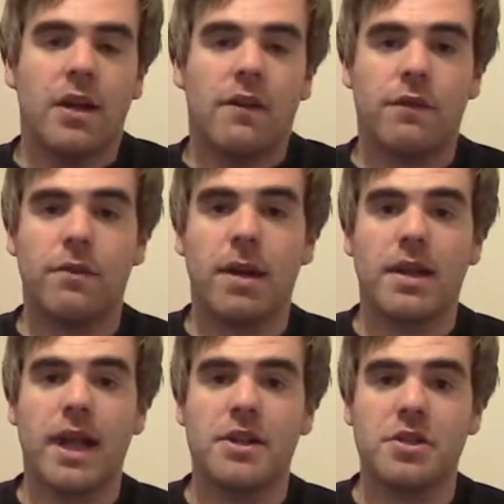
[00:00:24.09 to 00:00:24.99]
through
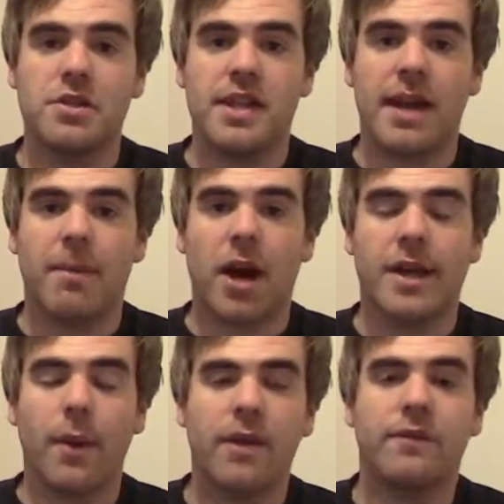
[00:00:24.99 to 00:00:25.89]
Monday and Tuesday by
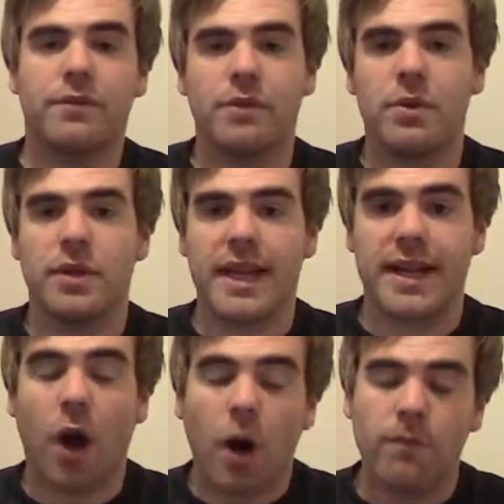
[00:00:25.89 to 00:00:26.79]
going through the
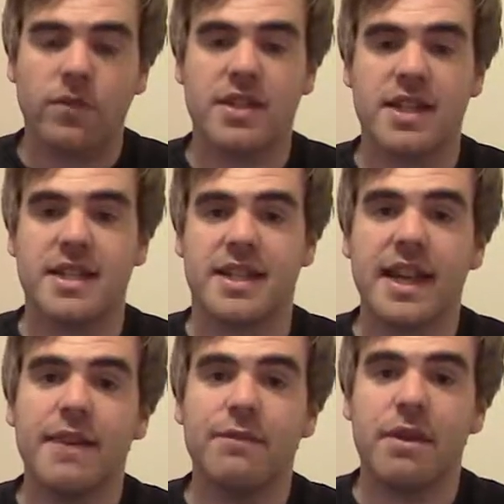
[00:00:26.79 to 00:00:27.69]
conferences,
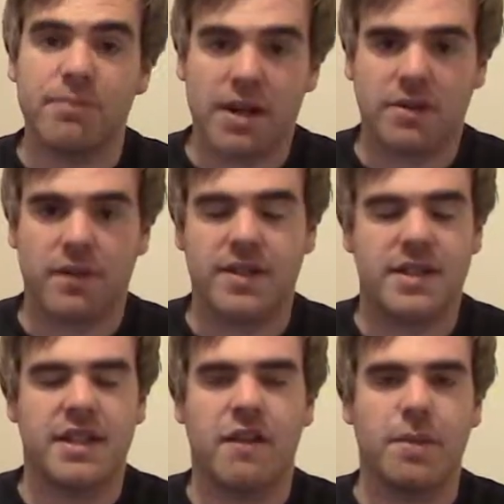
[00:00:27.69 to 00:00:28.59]
the E3 press
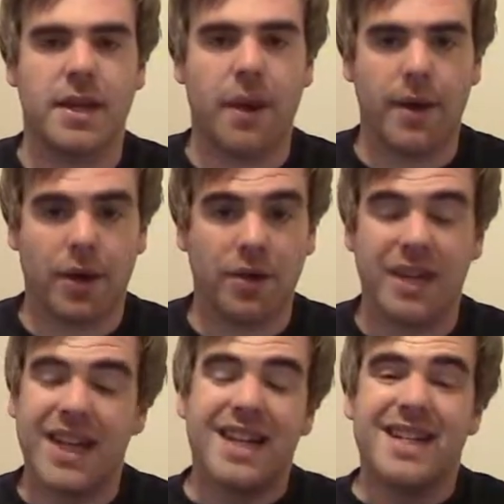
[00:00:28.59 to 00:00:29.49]
conferences that have been going on.
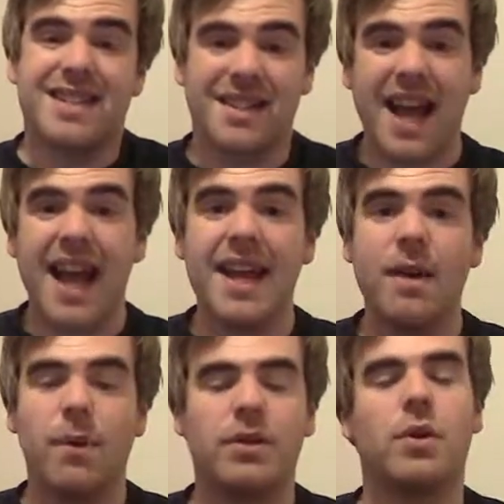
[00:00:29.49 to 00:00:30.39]

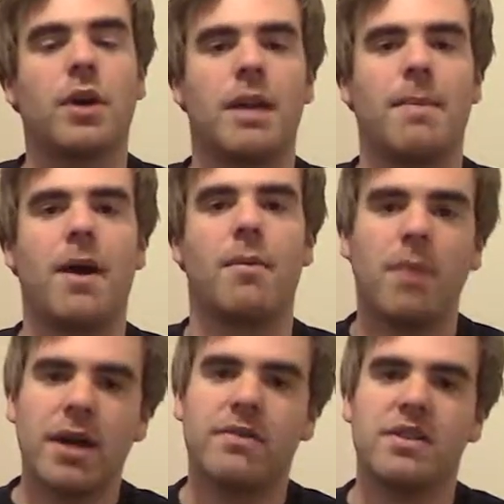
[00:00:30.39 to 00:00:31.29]
Today we're talking about
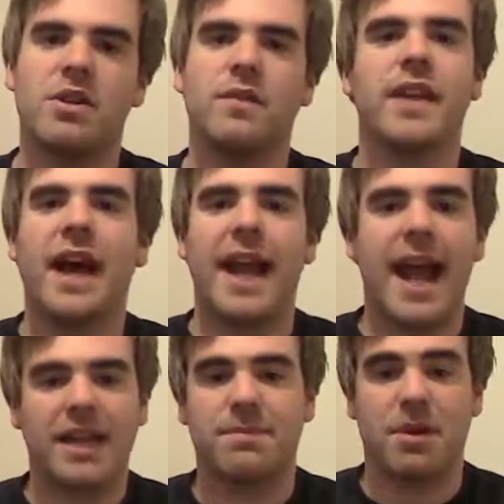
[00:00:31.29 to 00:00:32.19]
Microsoft and
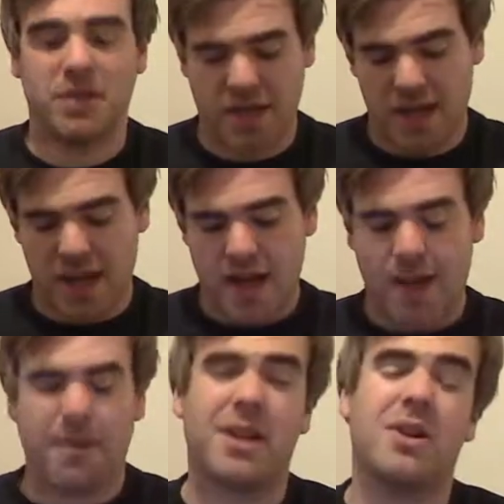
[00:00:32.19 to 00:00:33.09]
Xbox,
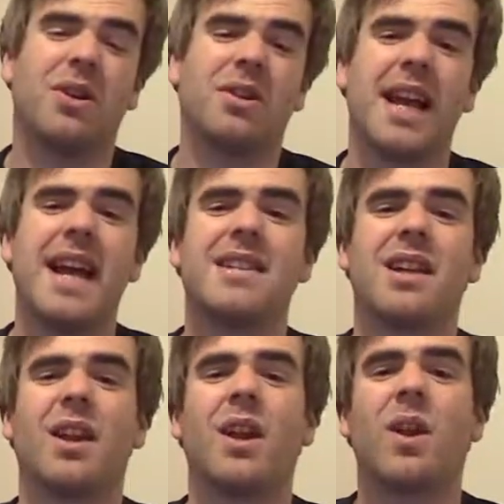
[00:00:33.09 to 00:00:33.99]
and my god, there is a
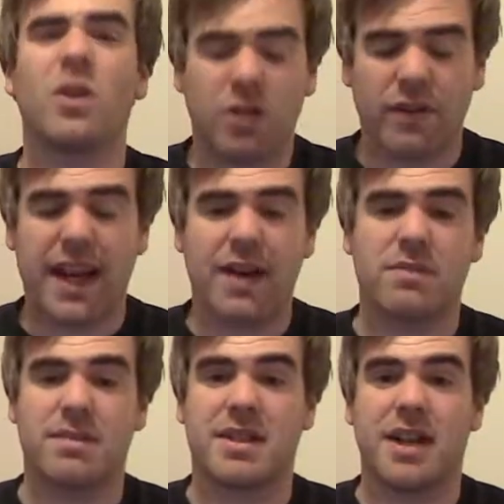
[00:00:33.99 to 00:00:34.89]
lot of
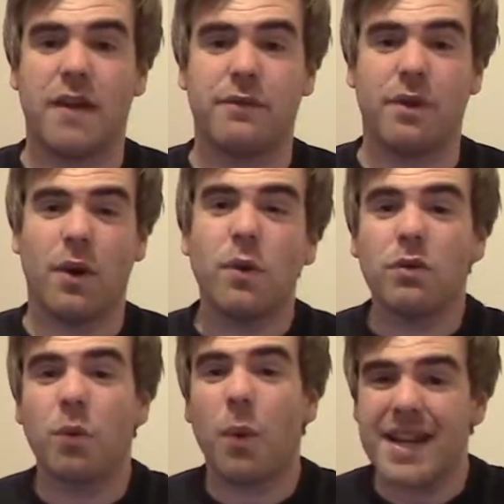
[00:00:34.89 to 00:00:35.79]
announcements to go through, all
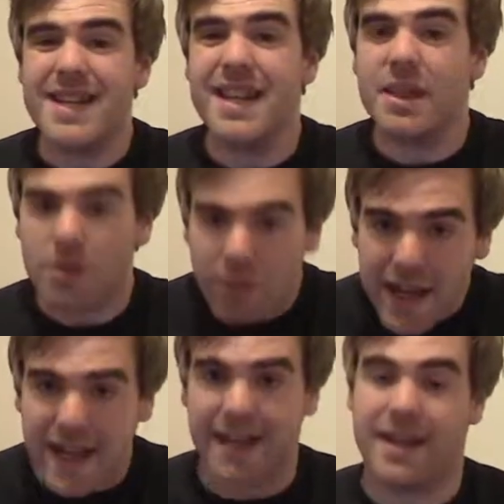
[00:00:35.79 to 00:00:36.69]

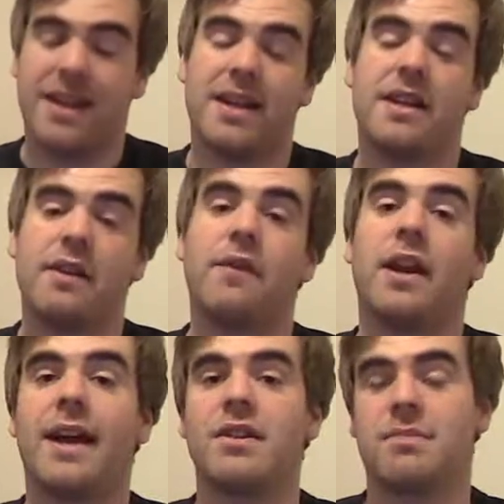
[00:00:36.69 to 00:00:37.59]
23 different
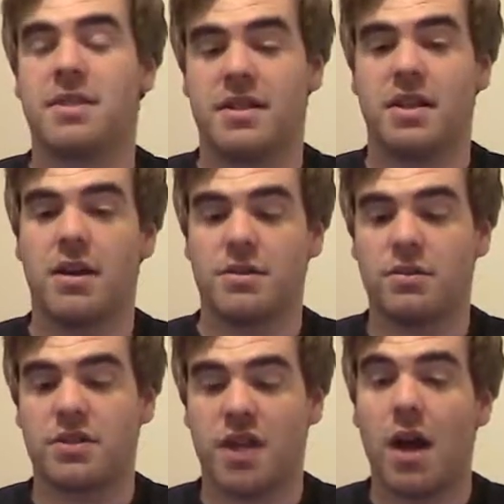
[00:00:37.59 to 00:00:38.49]
announcements in total,
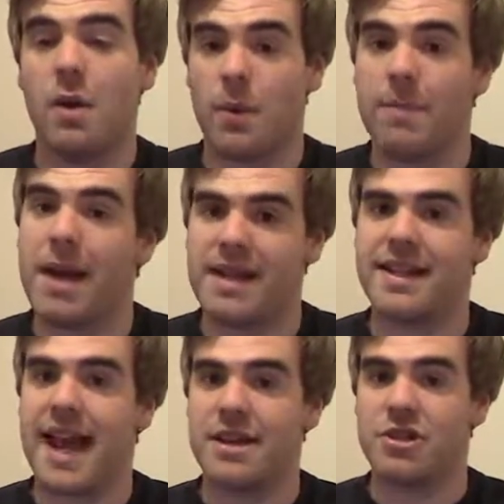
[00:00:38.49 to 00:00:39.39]
so we best
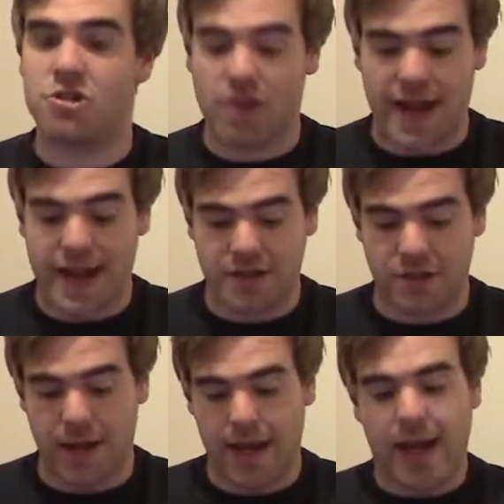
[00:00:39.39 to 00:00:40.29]
get straight
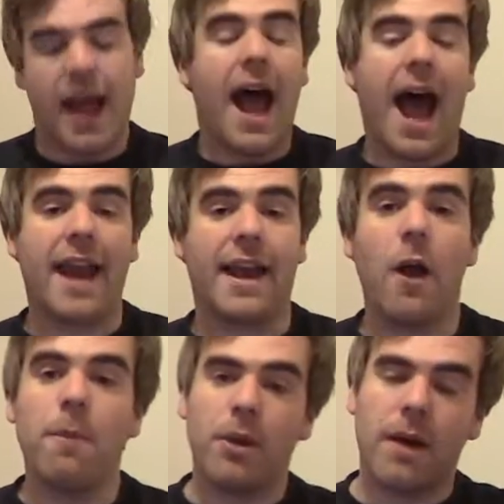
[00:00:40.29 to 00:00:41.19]
into it. And they
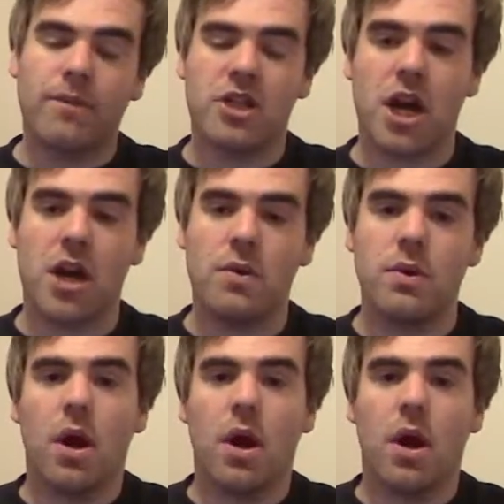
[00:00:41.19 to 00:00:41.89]
open up the show